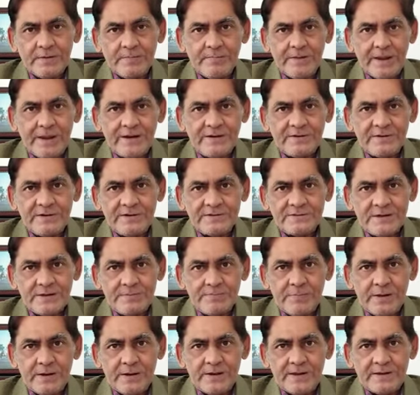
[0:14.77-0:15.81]
The main
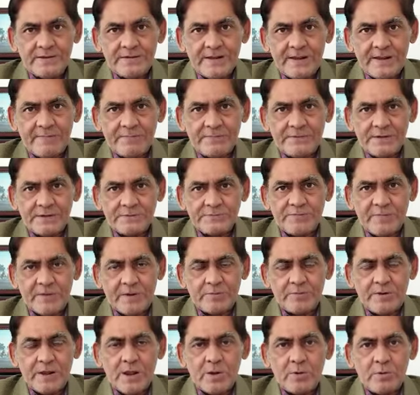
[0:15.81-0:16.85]
reason being is I've just
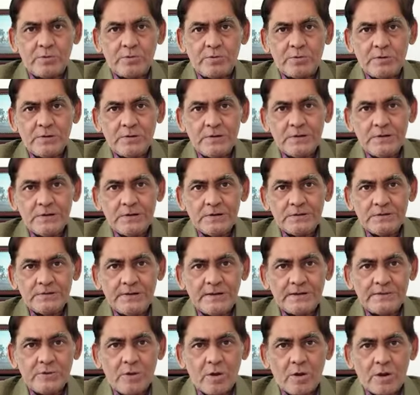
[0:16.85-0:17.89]
found out
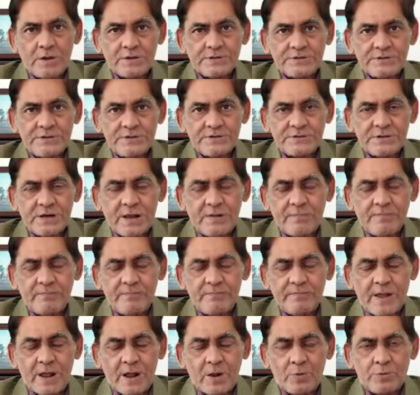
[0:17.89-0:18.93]
that the horses
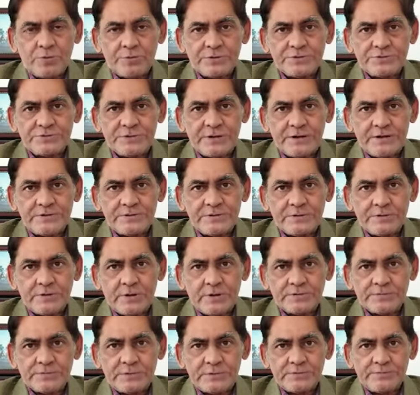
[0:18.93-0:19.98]
come, outer
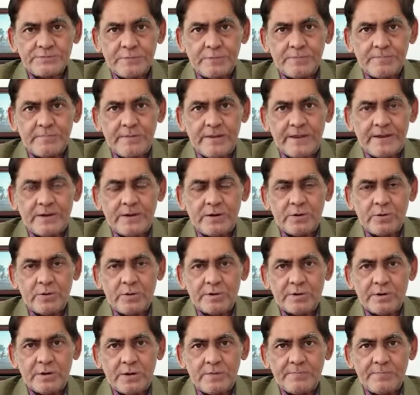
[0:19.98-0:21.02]
station horses from
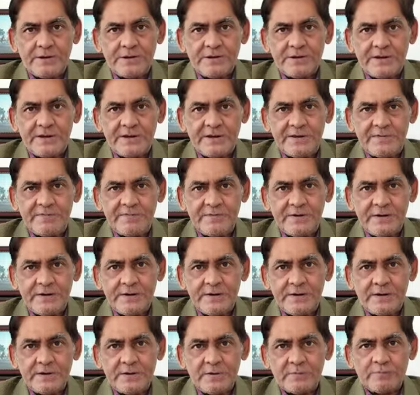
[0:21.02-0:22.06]
Bangalore come in the
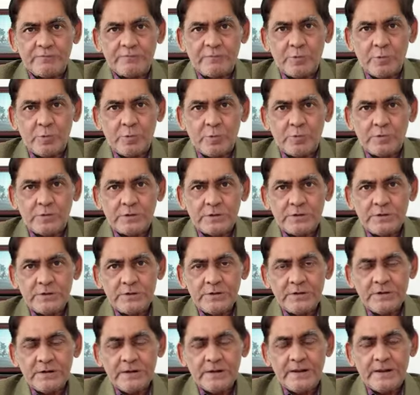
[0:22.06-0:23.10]
evening in a float
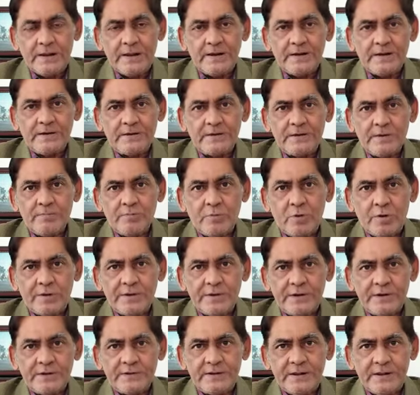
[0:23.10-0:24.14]
and in the
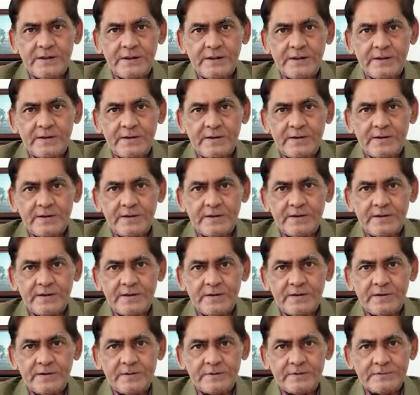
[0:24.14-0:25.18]
morning they
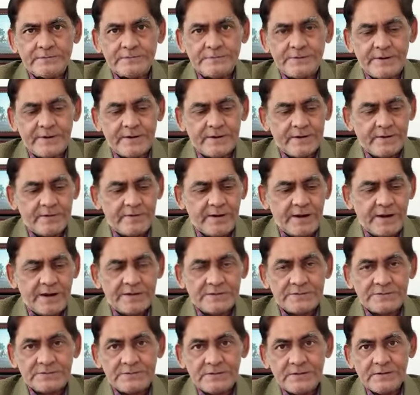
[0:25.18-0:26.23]
uh, uh
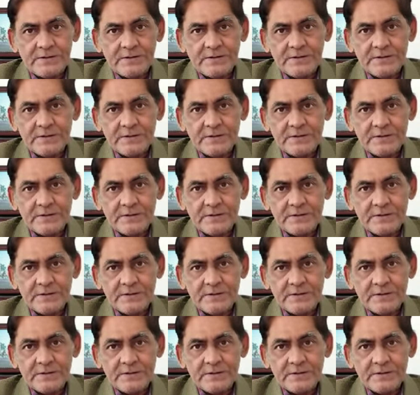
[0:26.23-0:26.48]
race